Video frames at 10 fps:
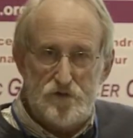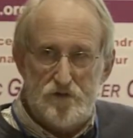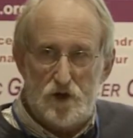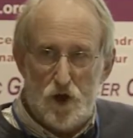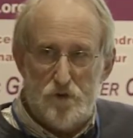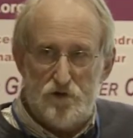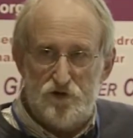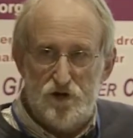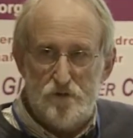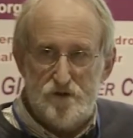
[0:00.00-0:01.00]
than the common
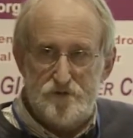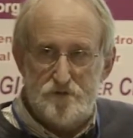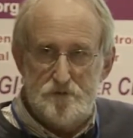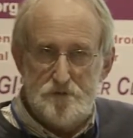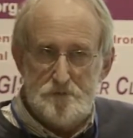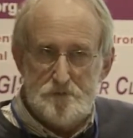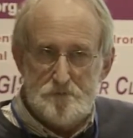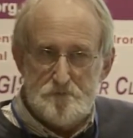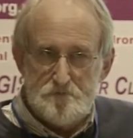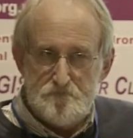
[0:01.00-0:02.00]
tumours.
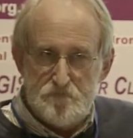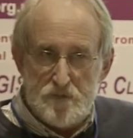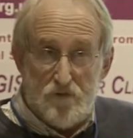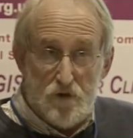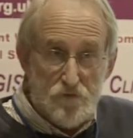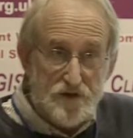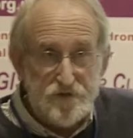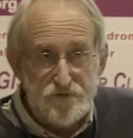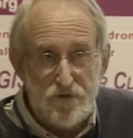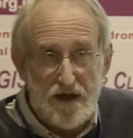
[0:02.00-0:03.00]
And the
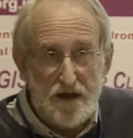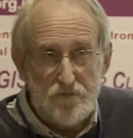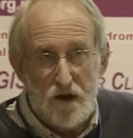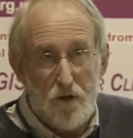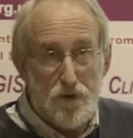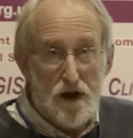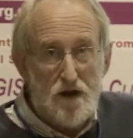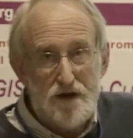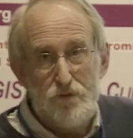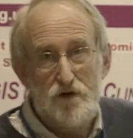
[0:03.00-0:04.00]
reasons for that are
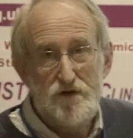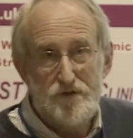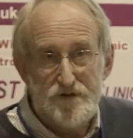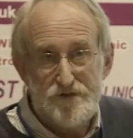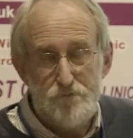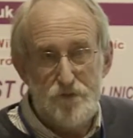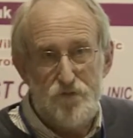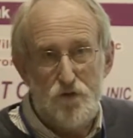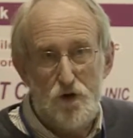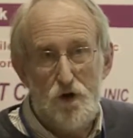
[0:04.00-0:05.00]
partly because, as I said
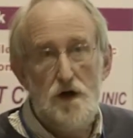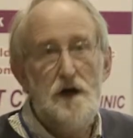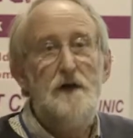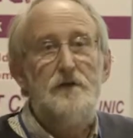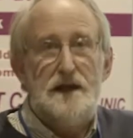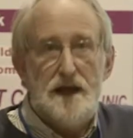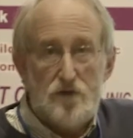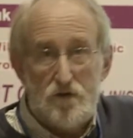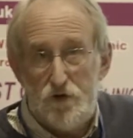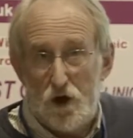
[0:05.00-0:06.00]
before, the
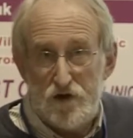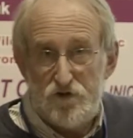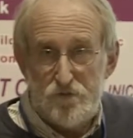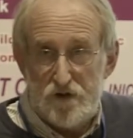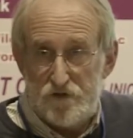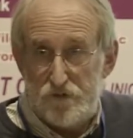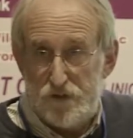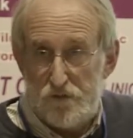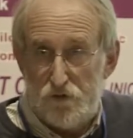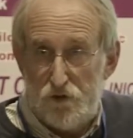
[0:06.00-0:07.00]
level of knowledge amongst the
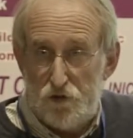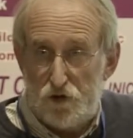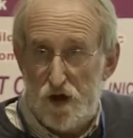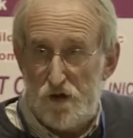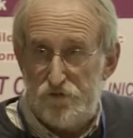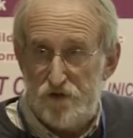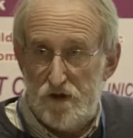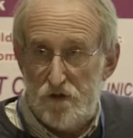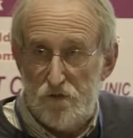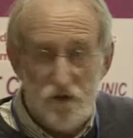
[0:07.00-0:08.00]
people who look after
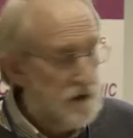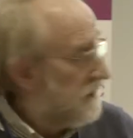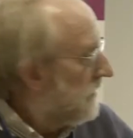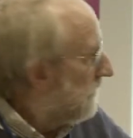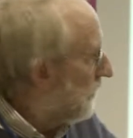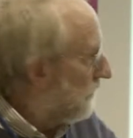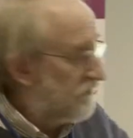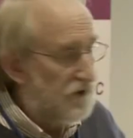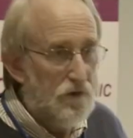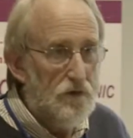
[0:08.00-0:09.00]
you, but
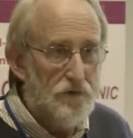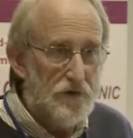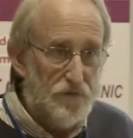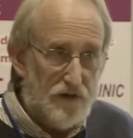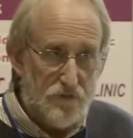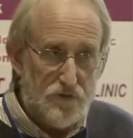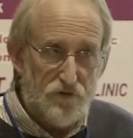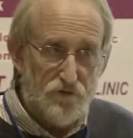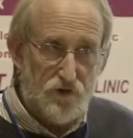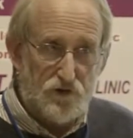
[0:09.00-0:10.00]
also the development
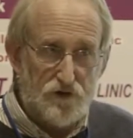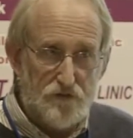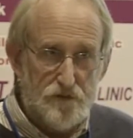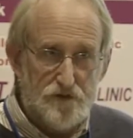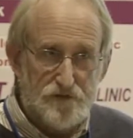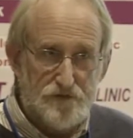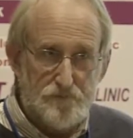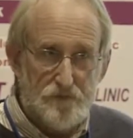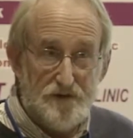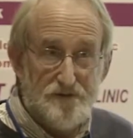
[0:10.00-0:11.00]
of new treatments
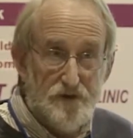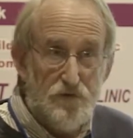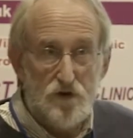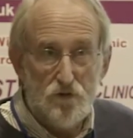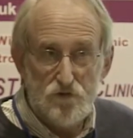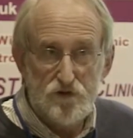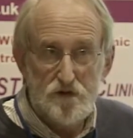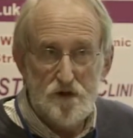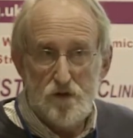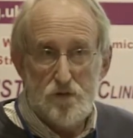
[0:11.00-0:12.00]
is difficult
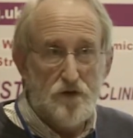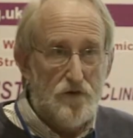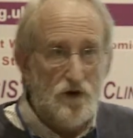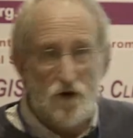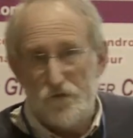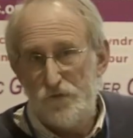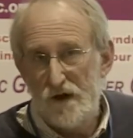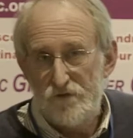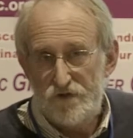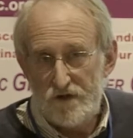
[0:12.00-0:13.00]
when you've only got
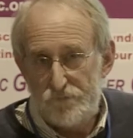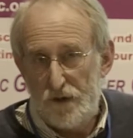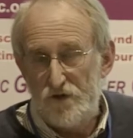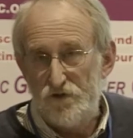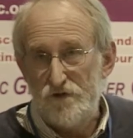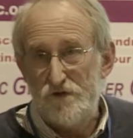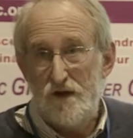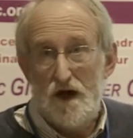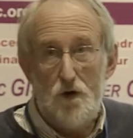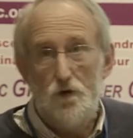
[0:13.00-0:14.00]
5 or 6 patients in the
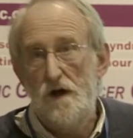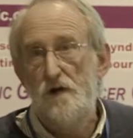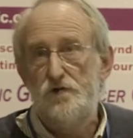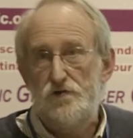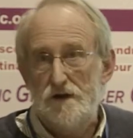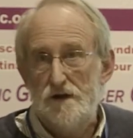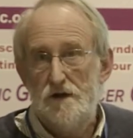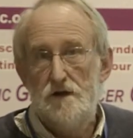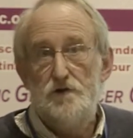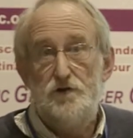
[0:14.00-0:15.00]
whole country
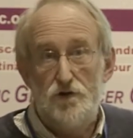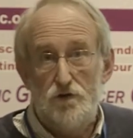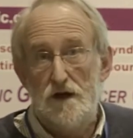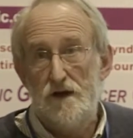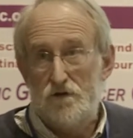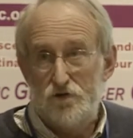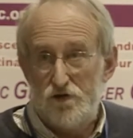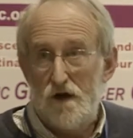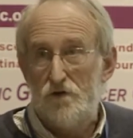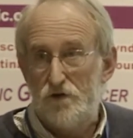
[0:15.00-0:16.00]
to do clinical
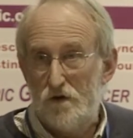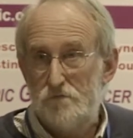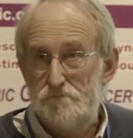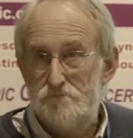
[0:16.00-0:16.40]
trials on.